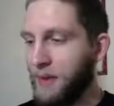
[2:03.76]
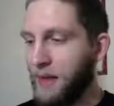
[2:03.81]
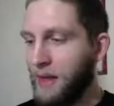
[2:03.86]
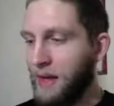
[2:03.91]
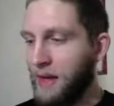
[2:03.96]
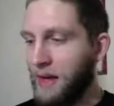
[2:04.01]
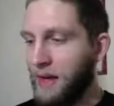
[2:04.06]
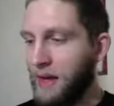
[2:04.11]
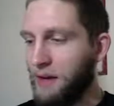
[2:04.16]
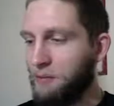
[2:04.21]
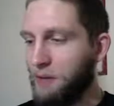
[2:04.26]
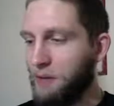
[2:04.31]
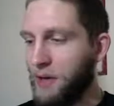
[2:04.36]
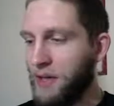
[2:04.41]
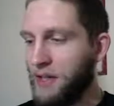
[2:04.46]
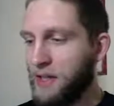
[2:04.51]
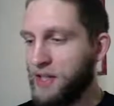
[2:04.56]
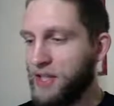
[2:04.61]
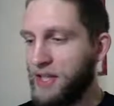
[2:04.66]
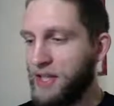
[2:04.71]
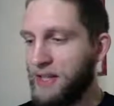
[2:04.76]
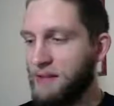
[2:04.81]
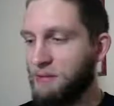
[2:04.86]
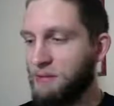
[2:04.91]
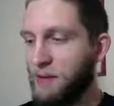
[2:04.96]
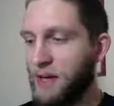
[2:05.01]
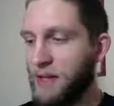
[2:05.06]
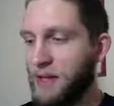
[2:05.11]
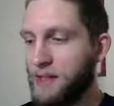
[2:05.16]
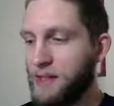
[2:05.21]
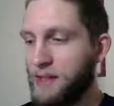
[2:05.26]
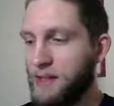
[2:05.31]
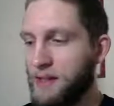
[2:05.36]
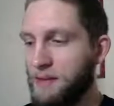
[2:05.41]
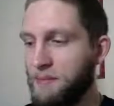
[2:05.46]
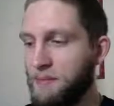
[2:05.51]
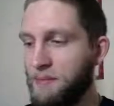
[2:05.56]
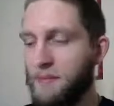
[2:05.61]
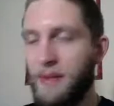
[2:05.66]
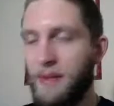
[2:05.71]
And
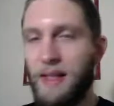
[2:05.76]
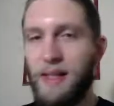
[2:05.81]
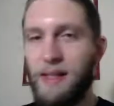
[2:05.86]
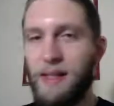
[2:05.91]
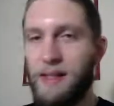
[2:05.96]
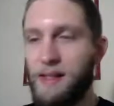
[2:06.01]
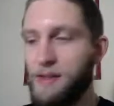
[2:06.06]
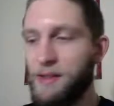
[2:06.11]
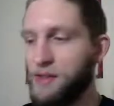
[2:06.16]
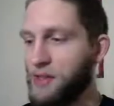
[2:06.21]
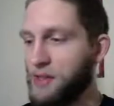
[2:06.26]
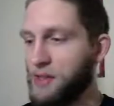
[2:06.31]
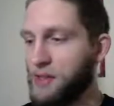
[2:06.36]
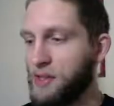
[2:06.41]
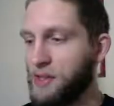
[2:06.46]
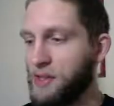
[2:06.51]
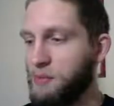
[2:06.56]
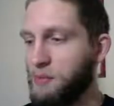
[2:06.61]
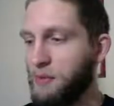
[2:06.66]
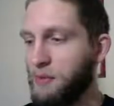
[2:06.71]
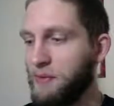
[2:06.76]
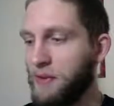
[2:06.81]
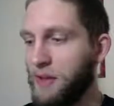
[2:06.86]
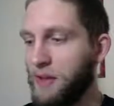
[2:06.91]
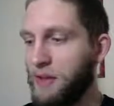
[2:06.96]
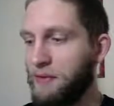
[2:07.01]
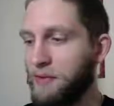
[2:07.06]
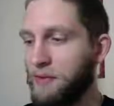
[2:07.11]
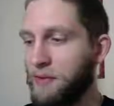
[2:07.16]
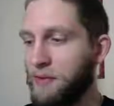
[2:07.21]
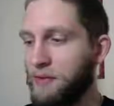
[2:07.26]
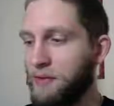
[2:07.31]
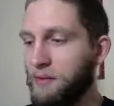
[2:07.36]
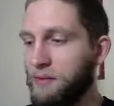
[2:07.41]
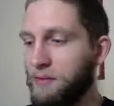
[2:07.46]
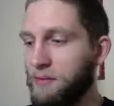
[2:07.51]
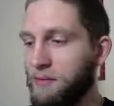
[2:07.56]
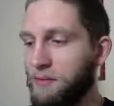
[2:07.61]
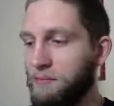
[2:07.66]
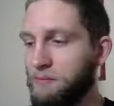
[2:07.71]
Roxy is just a spoof off of,
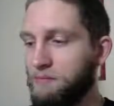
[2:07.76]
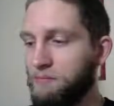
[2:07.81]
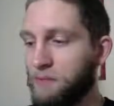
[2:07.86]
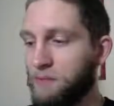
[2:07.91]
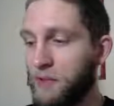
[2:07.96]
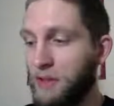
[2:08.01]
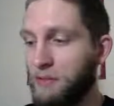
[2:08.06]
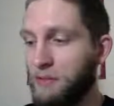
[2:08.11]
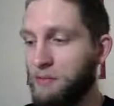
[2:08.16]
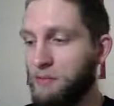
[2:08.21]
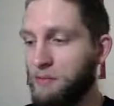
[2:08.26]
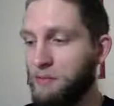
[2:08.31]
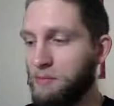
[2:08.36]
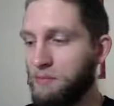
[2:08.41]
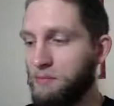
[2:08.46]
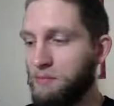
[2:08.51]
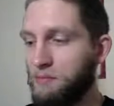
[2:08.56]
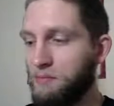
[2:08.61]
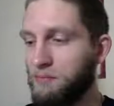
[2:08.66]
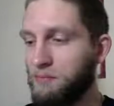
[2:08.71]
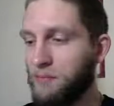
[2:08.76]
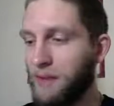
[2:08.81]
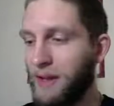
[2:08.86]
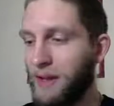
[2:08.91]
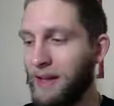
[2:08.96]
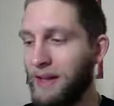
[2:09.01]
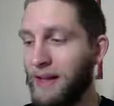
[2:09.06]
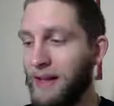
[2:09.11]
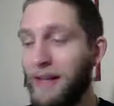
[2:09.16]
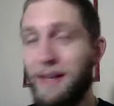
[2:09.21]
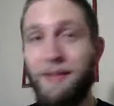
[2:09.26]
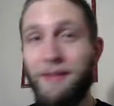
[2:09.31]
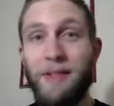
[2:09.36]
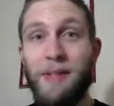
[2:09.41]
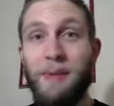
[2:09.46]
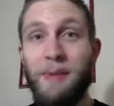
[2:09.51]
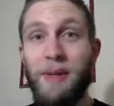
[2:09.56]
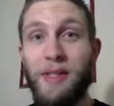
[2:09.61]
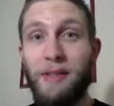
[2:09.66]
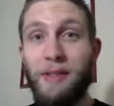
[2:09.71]
well, a lot of different
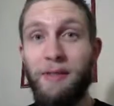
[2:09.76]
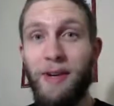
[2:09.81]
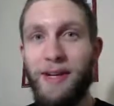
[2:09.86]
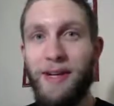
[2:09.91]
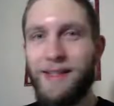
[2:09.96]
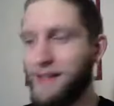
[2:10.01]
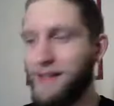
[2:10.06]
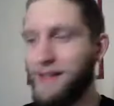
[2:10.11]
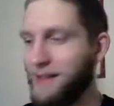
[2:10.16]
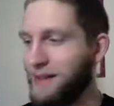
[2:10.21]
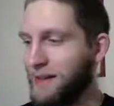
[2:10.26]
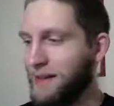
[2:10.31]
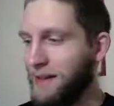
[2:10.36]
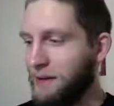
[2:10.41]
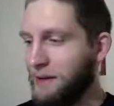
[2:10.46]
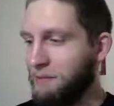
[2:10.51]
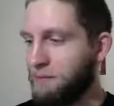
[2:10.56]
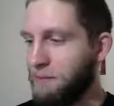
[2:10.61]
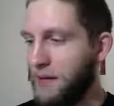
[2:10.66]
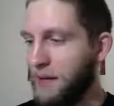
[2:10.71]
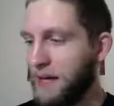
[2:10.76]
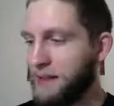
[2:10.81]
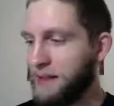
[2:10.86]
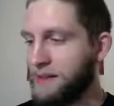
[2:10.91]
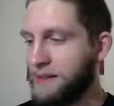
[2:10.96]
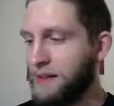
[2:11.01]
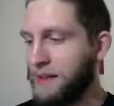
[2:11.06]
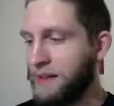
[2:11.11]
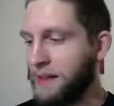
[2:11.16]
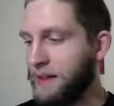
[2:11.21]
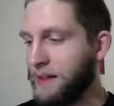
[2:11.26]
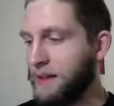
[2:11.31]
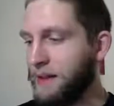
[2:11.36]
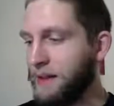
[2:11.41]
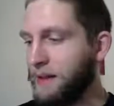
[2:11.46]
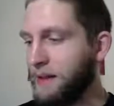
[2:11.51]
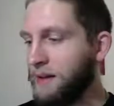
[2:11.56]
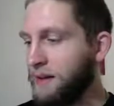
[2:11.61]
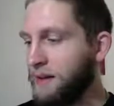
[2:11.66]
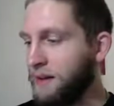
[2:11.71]
spawns of Roxy.
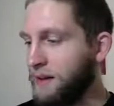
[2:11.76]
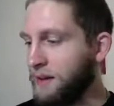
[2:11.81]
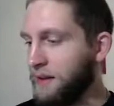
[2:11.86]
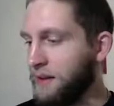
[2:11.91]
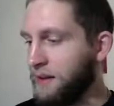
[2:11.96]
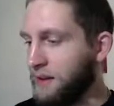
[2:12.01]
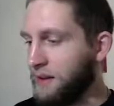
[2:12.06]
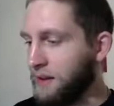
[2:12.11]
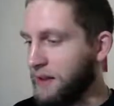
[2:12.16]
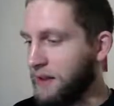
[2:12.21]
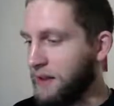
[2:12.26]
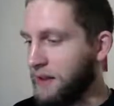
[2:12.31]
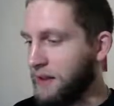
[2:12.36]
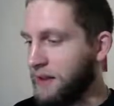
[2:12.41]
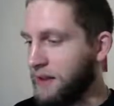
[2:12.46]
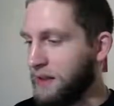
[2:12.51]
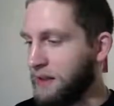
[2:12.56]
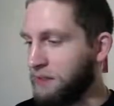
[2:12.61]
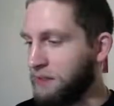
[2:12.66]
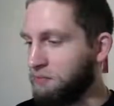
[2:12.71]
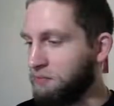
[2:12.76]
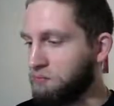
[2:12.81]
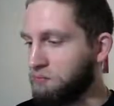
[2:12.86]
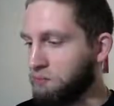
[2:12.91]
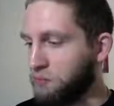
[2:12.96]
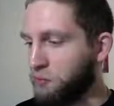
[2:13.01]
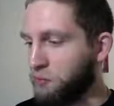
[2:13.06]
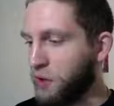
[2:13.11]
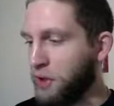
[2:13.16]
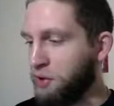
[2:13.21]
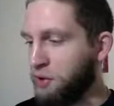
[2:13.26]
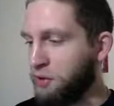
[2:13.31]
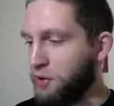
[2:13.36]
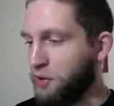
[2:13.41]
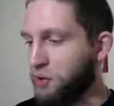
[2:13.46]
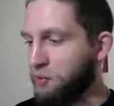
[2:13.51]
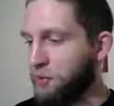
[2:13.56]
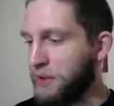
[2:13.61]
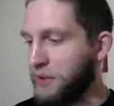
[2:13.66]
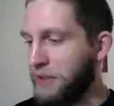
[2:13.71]
Roxanne! Rock
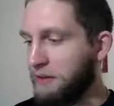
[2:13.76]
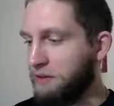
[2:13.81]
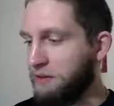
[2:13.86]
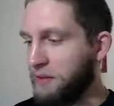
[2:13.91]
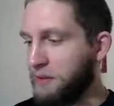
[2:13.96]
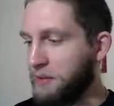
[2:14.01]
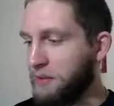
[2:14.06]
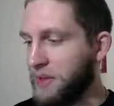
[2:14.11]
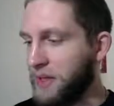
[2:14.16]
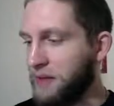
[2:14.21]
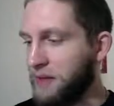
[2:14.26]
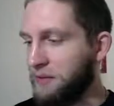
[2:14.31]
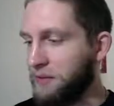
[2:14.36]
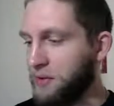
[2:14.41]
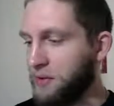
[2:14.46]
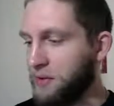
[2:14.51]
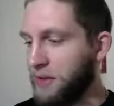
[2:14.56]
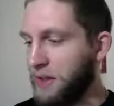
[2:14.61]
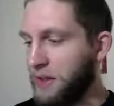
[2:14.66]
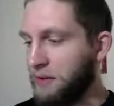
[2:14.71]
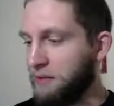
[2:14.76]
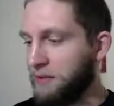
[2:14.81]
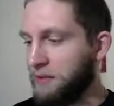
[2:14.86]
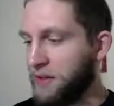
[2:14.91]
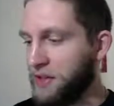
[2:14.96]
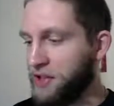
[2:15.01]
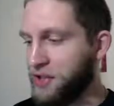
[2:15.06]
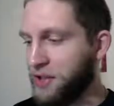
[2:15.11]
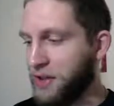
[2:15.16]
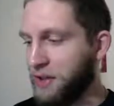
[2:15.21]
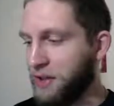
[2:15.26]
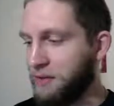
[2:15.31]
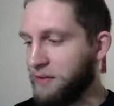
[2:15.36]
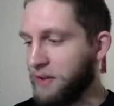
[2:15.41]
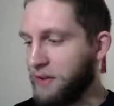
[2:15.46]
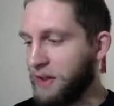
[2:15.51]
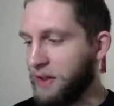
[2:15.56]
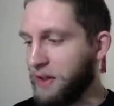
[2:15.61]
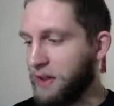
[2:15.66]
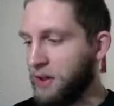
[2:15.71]
Throw will definitely be helpful in help finishing off.
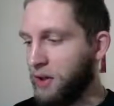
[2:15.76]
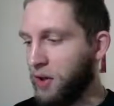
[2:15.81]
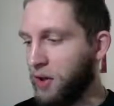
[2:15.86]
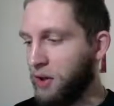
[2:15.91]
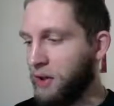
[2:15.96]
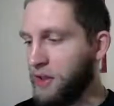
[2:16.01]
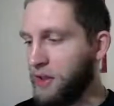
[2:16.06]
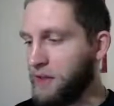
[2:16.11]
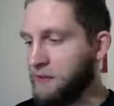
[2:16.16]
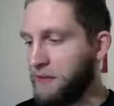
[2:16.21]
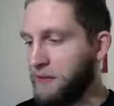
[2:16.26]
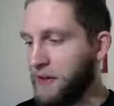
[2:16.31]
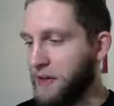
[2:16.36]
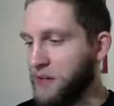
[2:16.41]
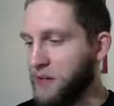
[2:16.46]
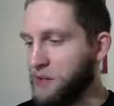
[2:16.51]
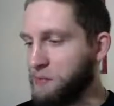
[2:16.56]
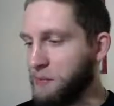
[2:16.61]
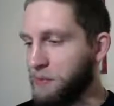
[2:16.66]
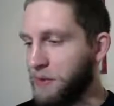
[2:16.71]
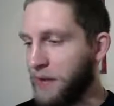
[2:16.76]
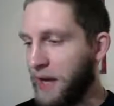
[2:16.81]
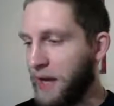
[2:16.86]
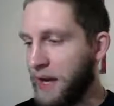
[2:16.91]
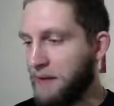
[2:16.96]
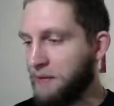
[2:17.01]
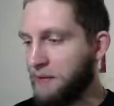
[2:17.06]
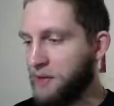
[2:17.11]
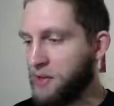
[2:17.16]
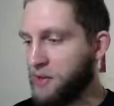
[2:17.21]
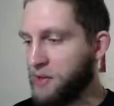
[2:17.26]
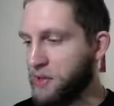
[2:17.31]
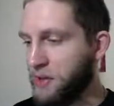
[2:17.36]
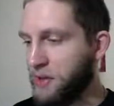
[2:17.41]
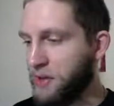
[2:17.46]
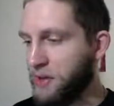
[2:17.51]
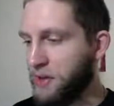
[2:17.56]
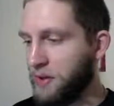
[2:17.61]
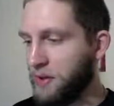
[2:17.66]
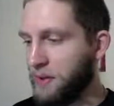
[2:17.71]
All else fails, we'll have our
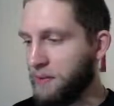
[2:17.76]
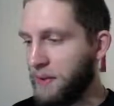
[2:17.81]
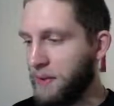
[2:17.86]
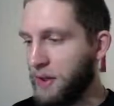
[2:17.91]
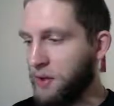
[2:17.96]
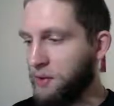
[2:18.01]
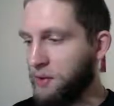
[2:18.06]
starter.